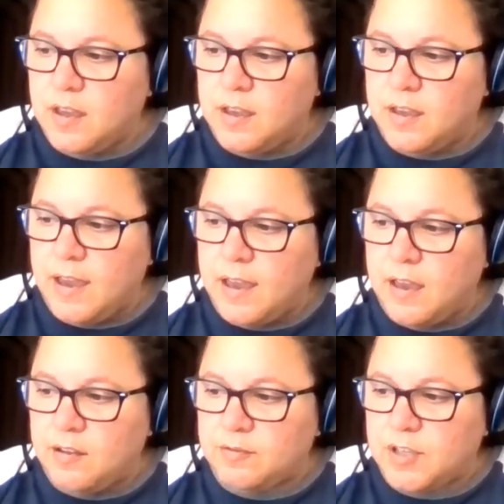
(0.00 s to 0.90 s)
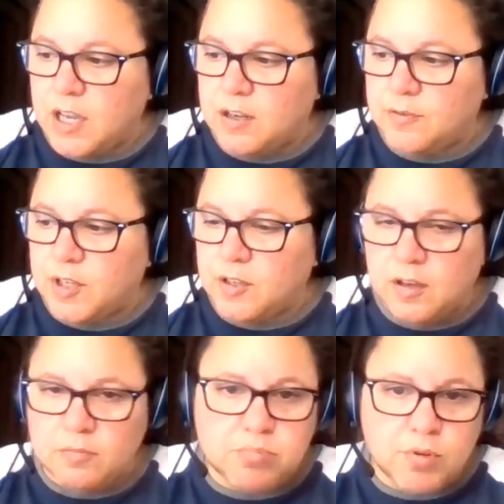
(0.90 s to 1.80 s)
they have kind of
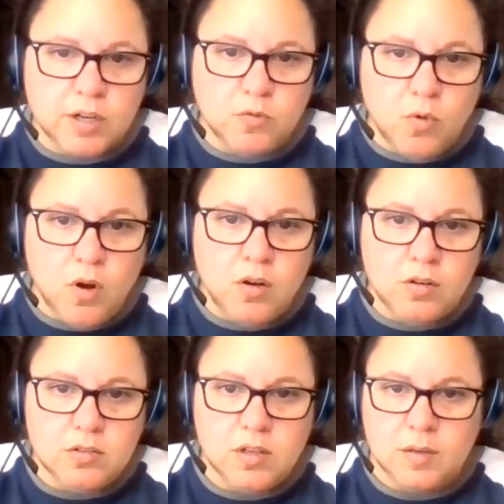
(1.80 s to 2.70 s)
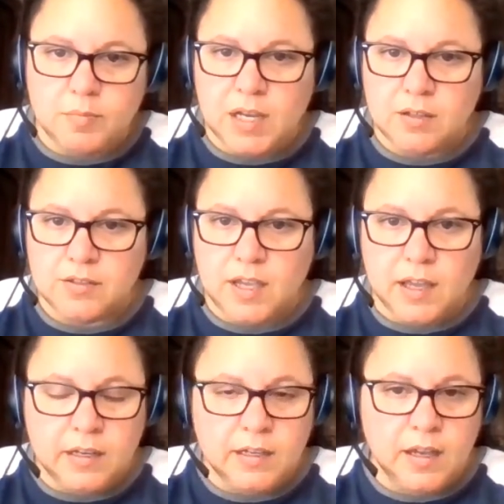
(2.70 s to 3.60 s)
a brick wall about
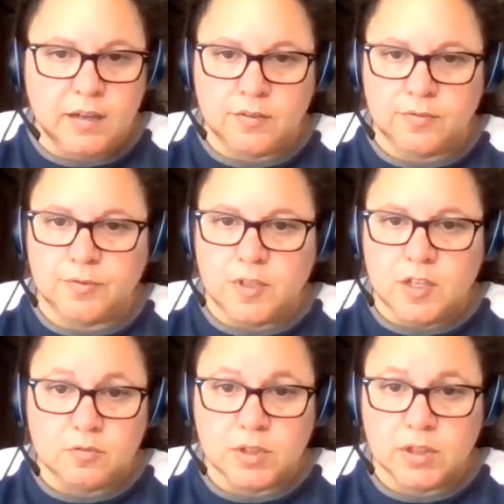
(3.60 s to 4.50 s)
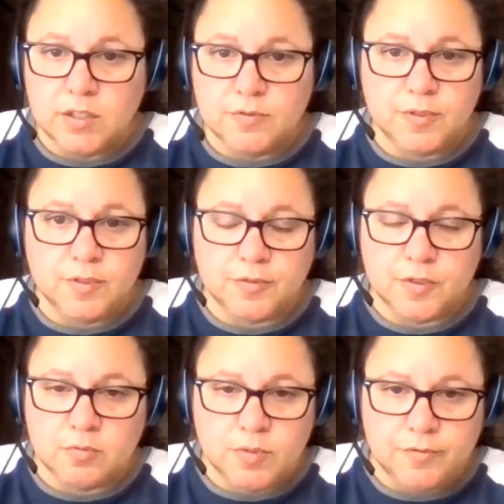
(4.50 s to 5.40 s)
any kind of relief
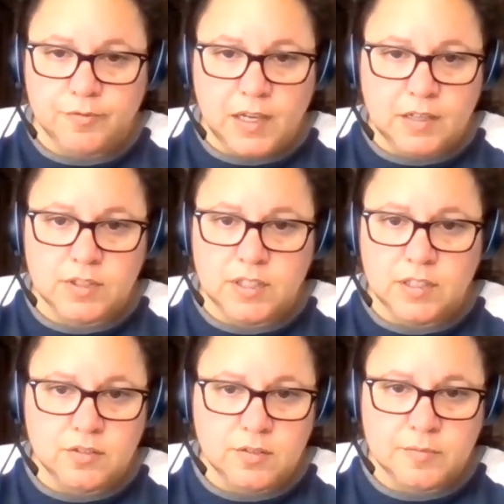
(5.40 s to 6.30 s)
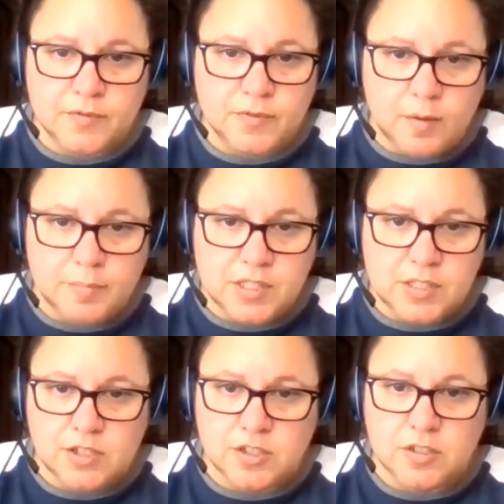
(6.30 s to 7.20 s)
for the RIF faculty in terms of
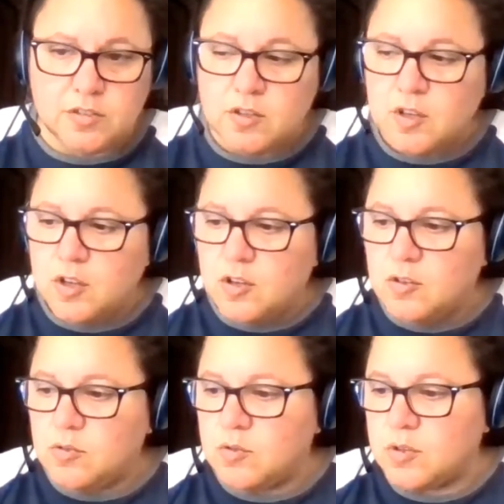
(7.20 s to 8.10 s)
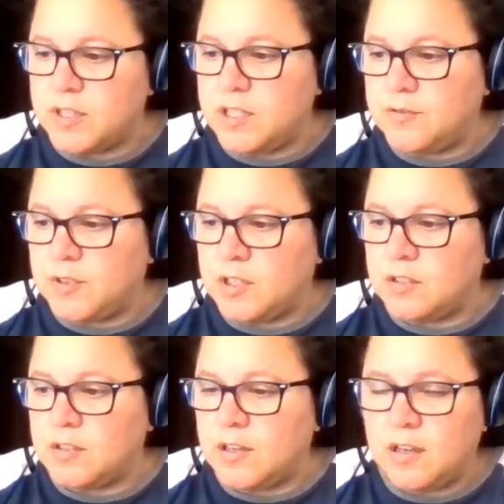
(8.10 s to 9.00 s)
compensation or
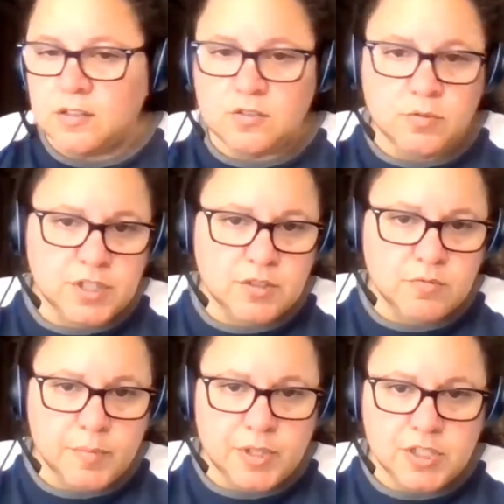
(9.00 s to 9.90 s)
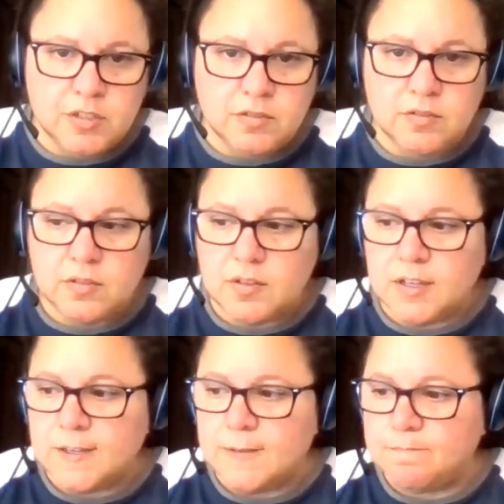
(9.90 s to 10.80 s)
even tuition remission
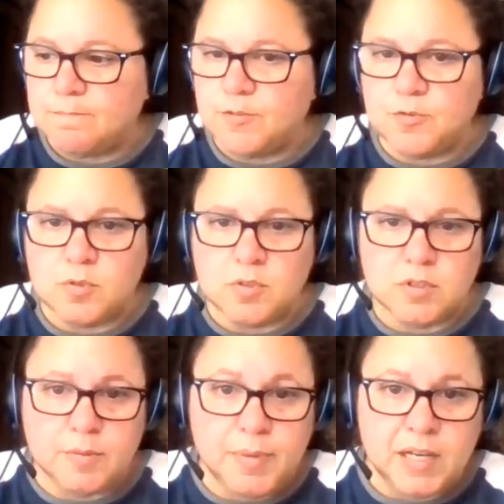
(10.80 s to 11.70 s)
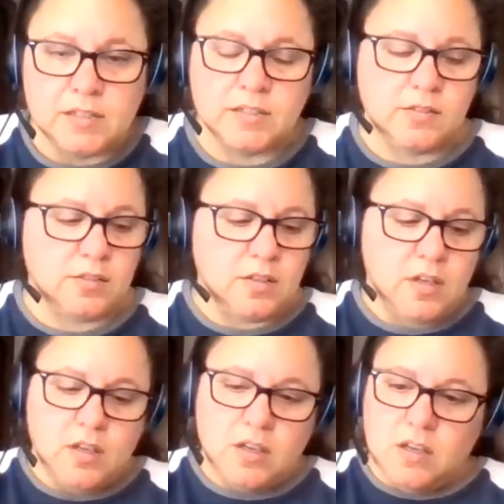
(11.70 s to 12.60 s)
for dependents.